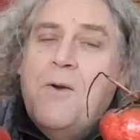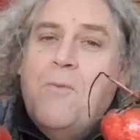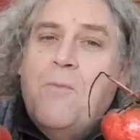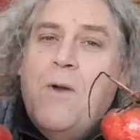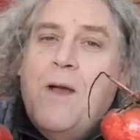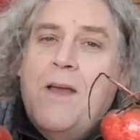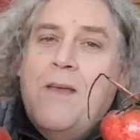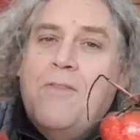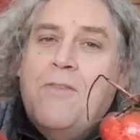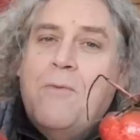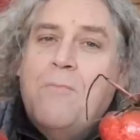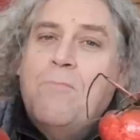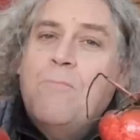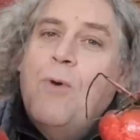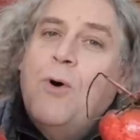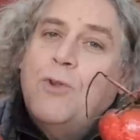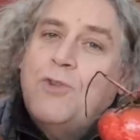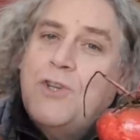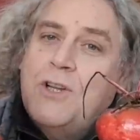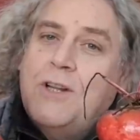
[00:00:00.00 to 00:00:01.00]
with
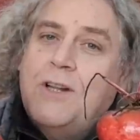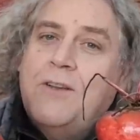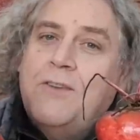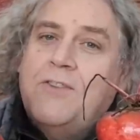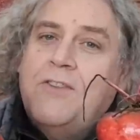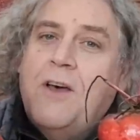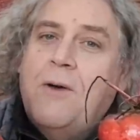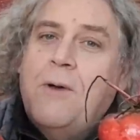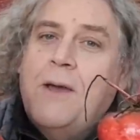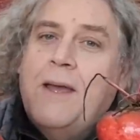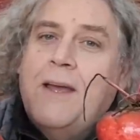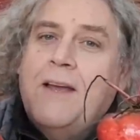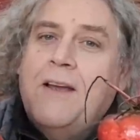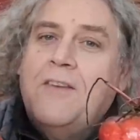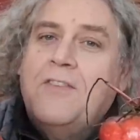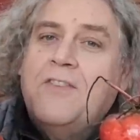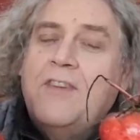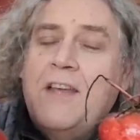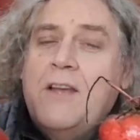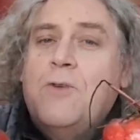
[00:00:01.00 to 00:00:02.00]
modular sowing
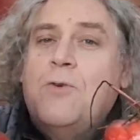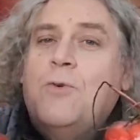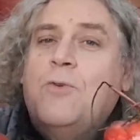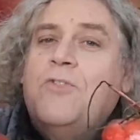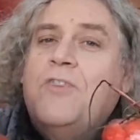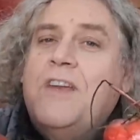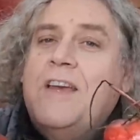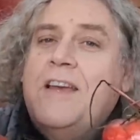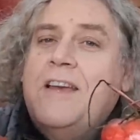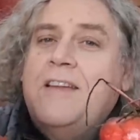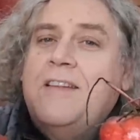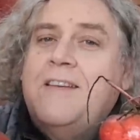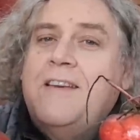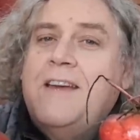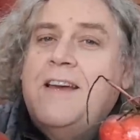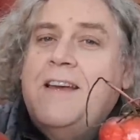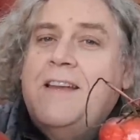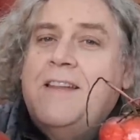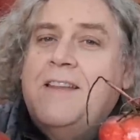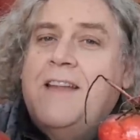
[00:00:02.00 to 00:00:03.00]
a single seed
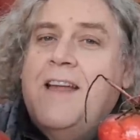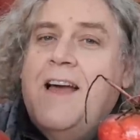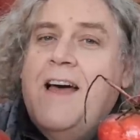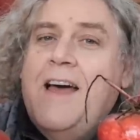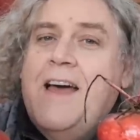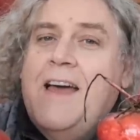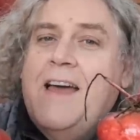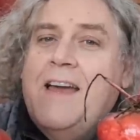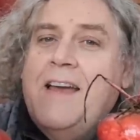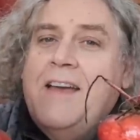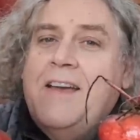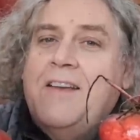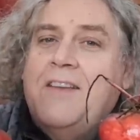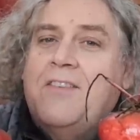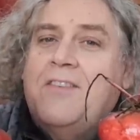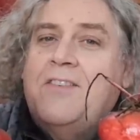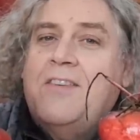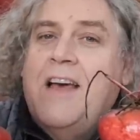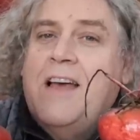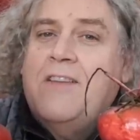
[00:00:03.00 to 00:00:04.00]
in a
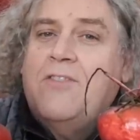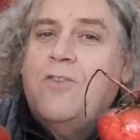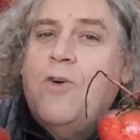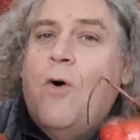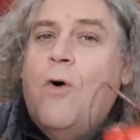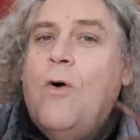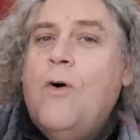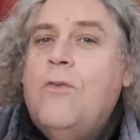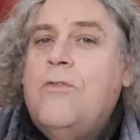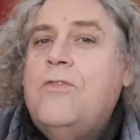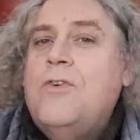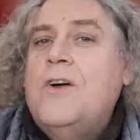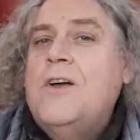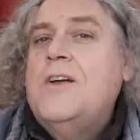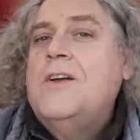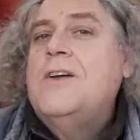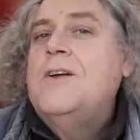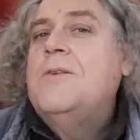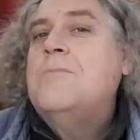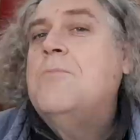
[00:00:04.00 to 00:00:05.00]
set of
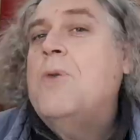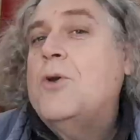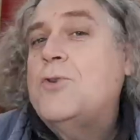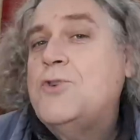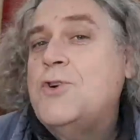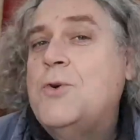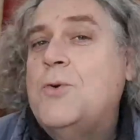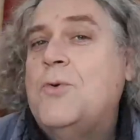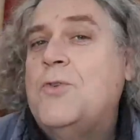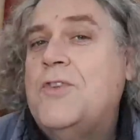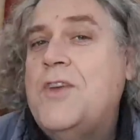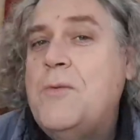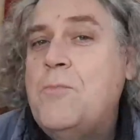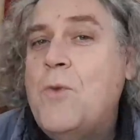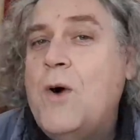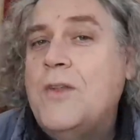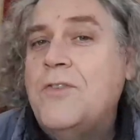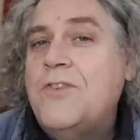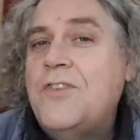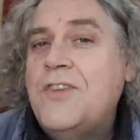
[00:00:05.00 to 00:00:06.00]
modules in
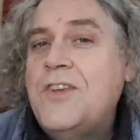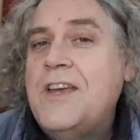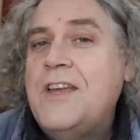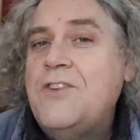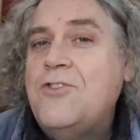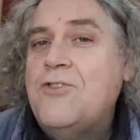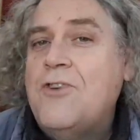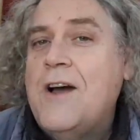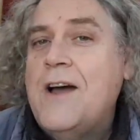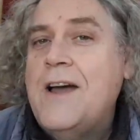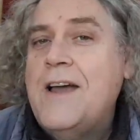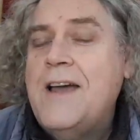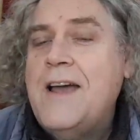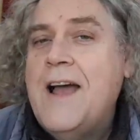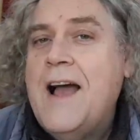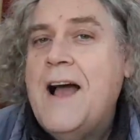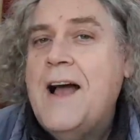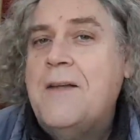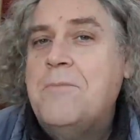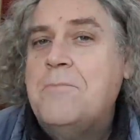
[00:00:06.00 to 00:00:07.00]
one seed
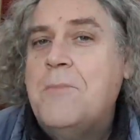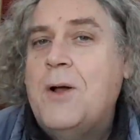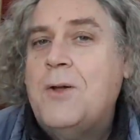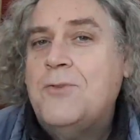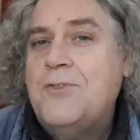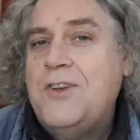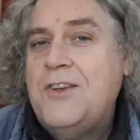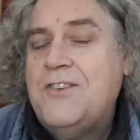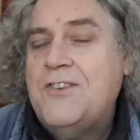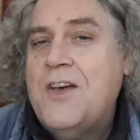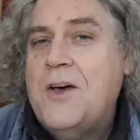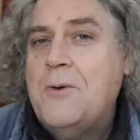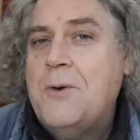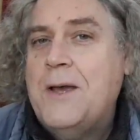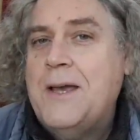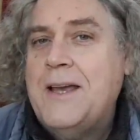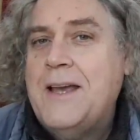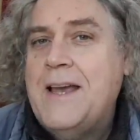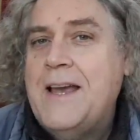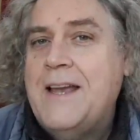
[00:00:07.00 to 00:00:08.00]
tray and
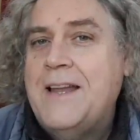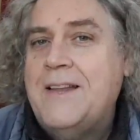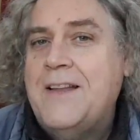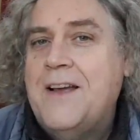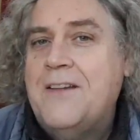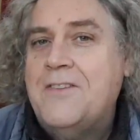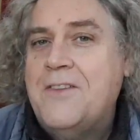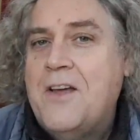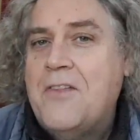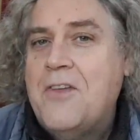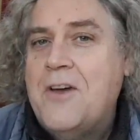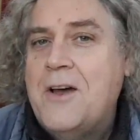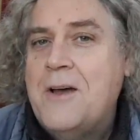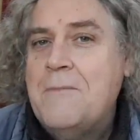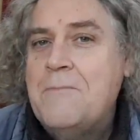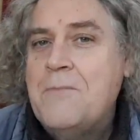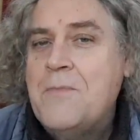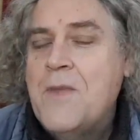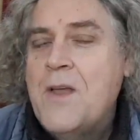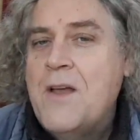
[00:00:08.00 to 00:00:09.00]
multi-sowing in
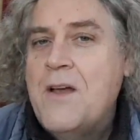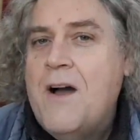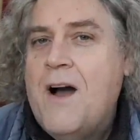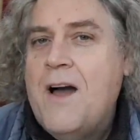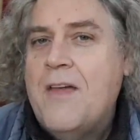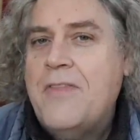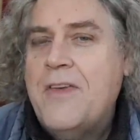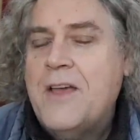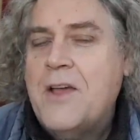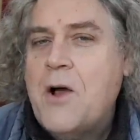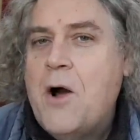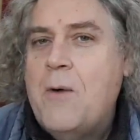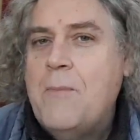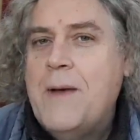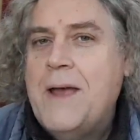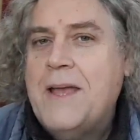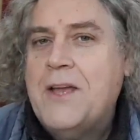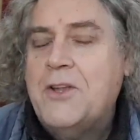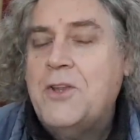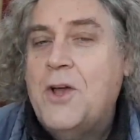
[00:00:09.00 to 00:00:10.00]
another. I think I'll
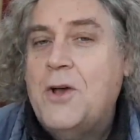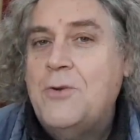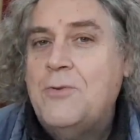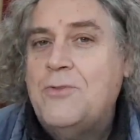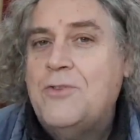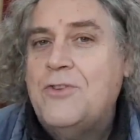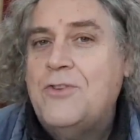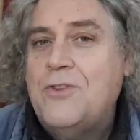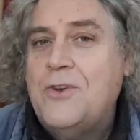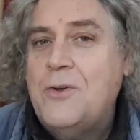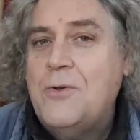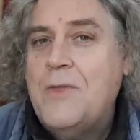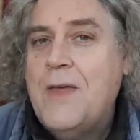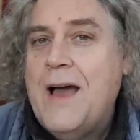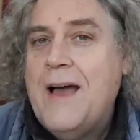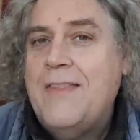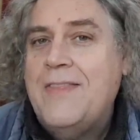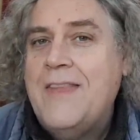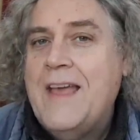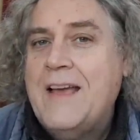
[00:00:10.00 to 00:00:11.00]
make a note to do
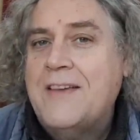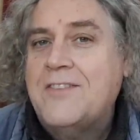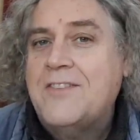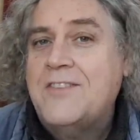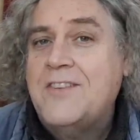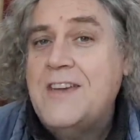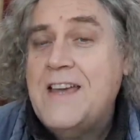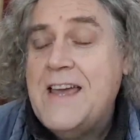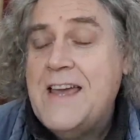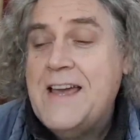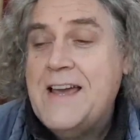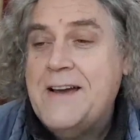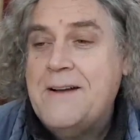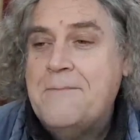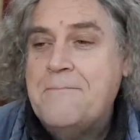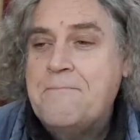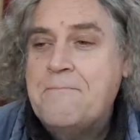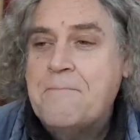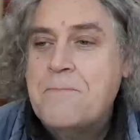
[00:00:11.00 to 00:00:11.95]
that next year.